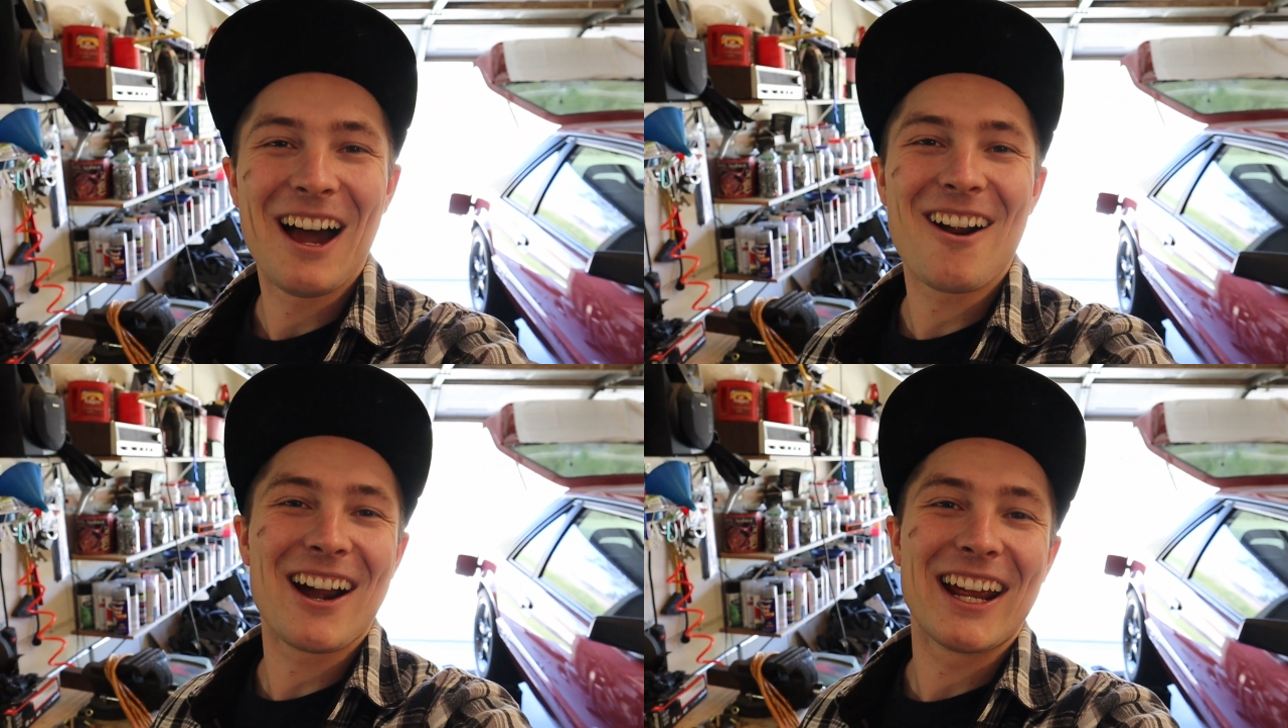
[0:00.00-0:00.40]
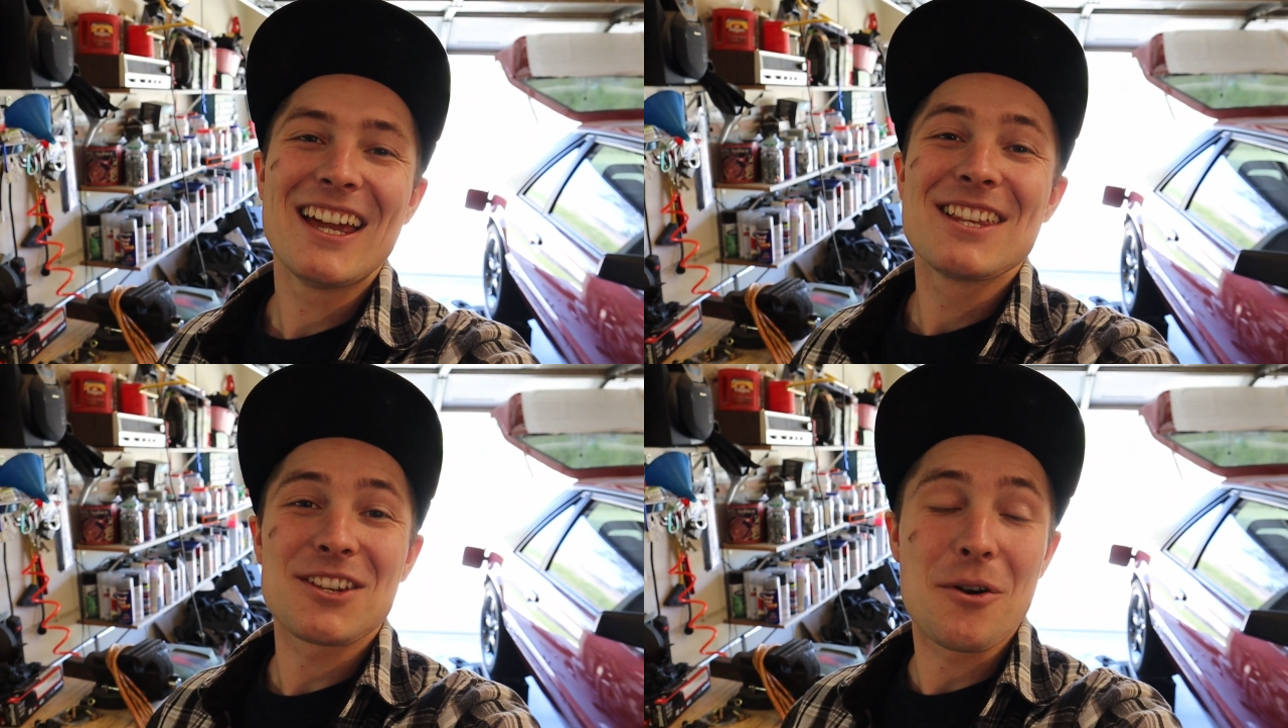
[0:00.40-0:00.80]
All right,
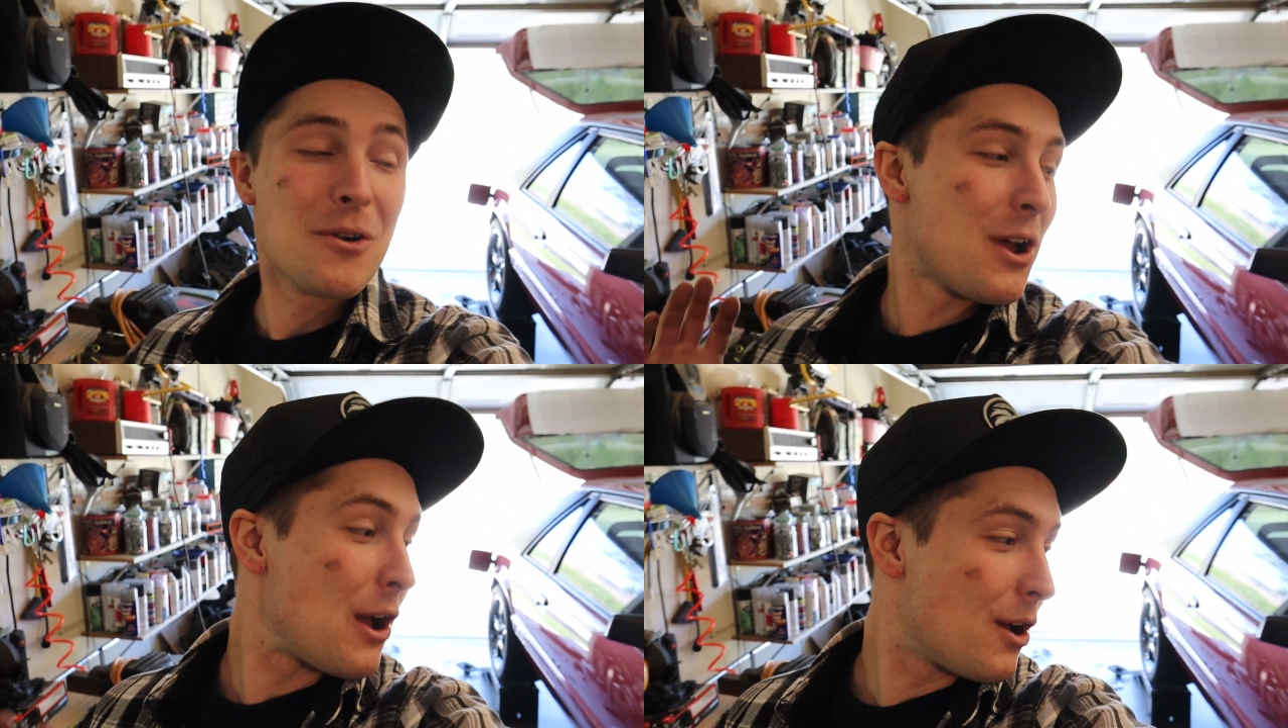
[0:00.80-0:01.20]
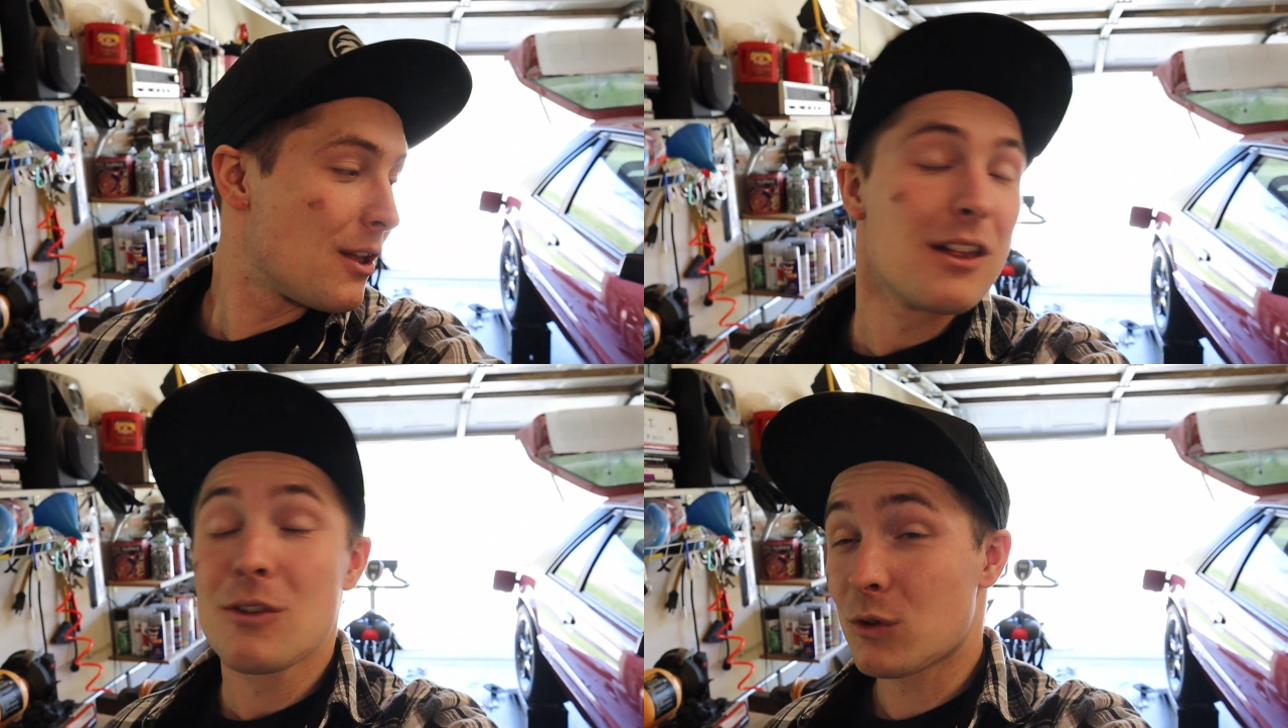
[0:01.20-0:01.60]
so
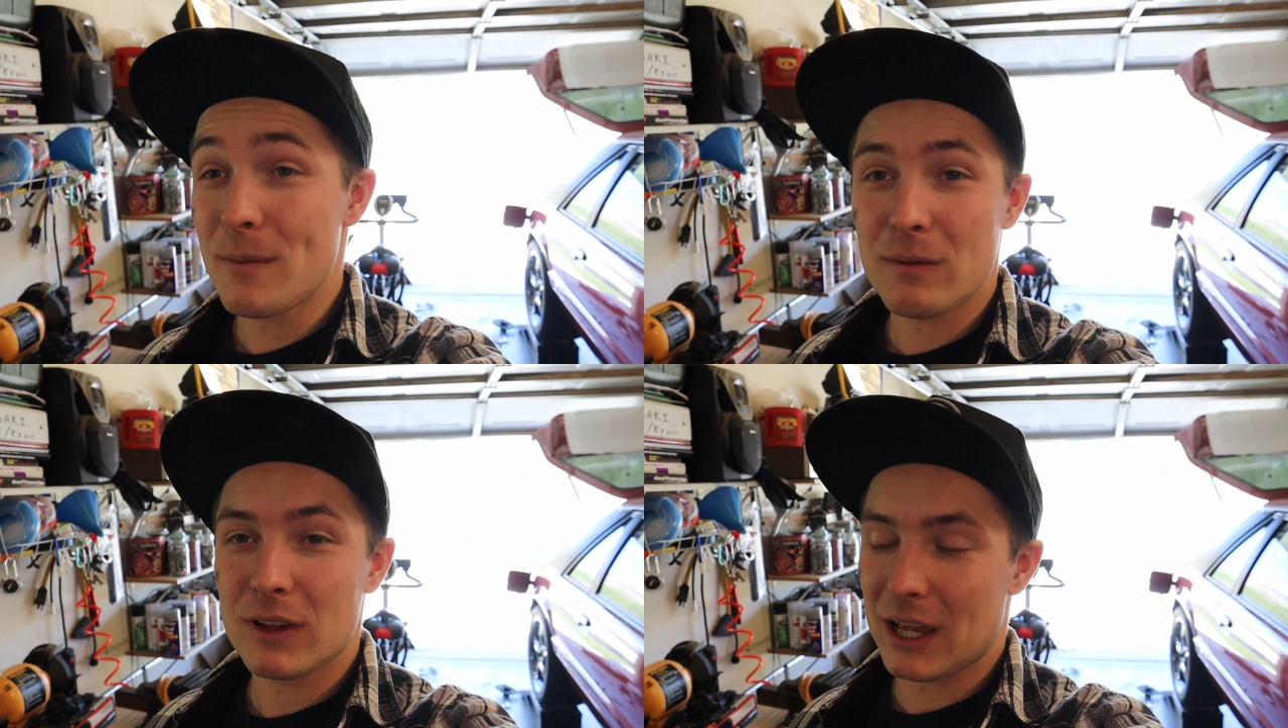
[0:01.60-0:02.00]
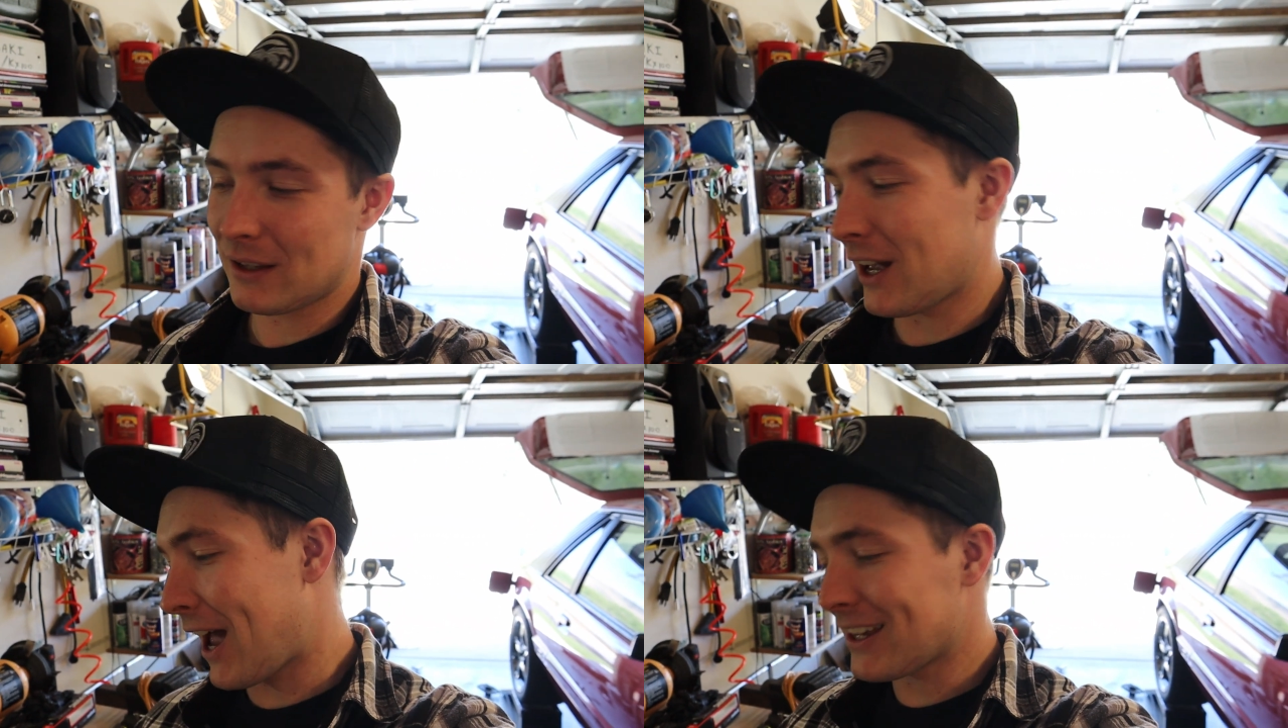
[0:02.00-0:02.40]

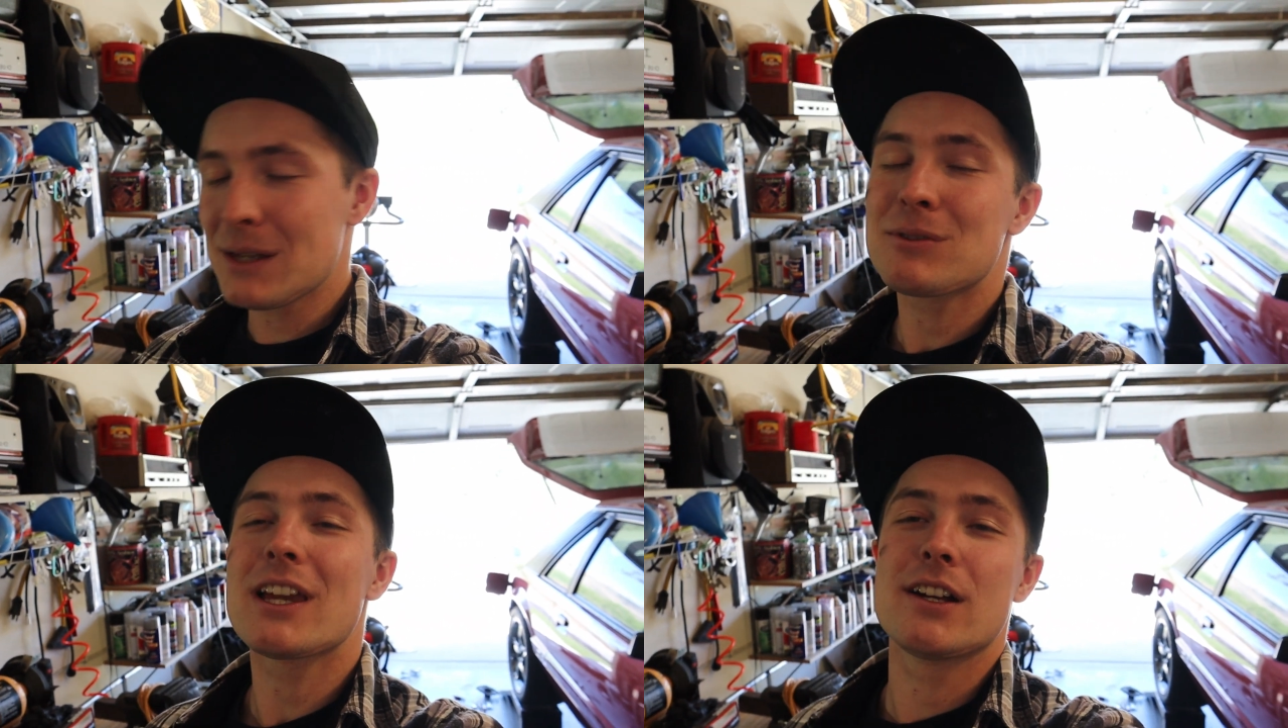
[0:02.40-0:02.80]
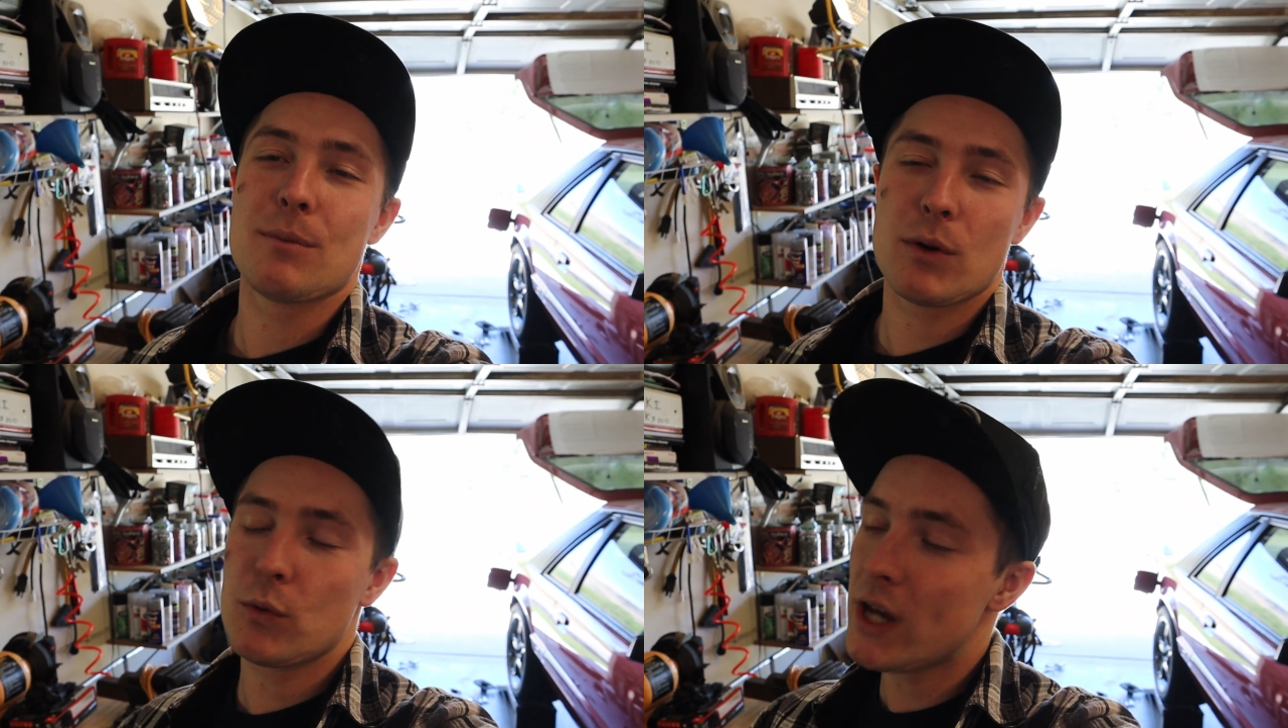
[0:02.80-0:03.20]
I keep saying it,
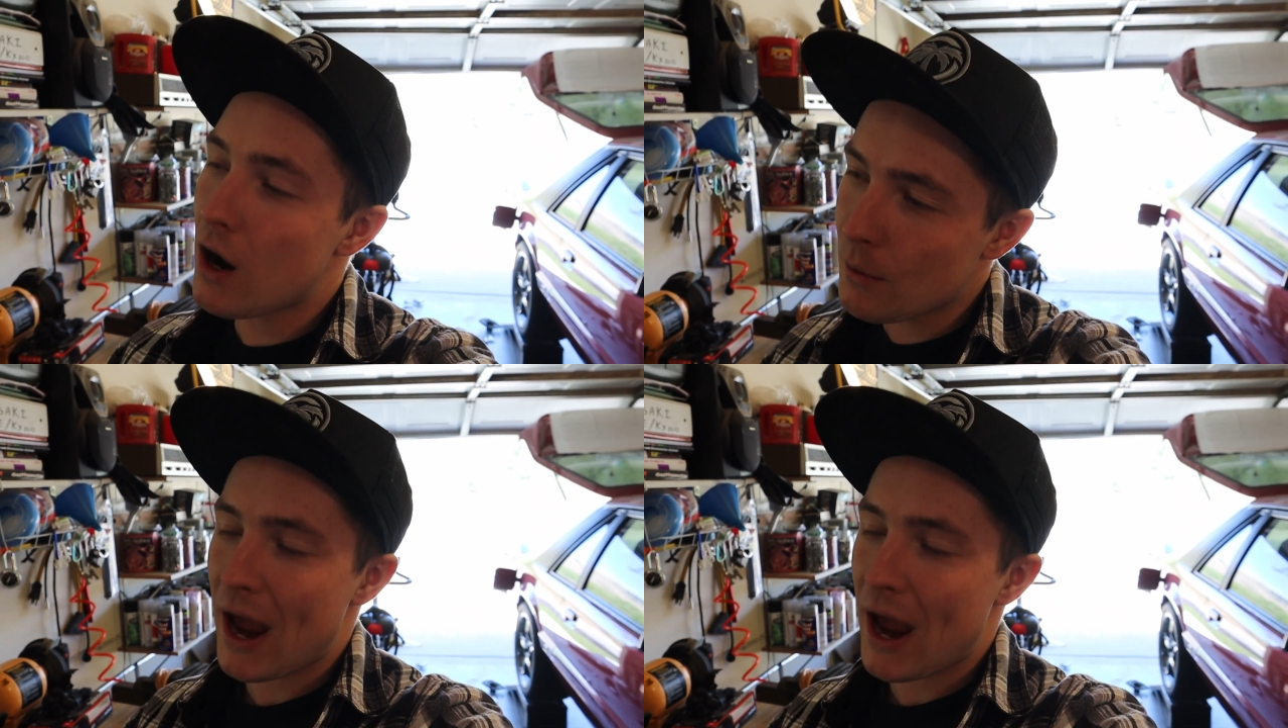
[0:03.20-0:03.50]
but we are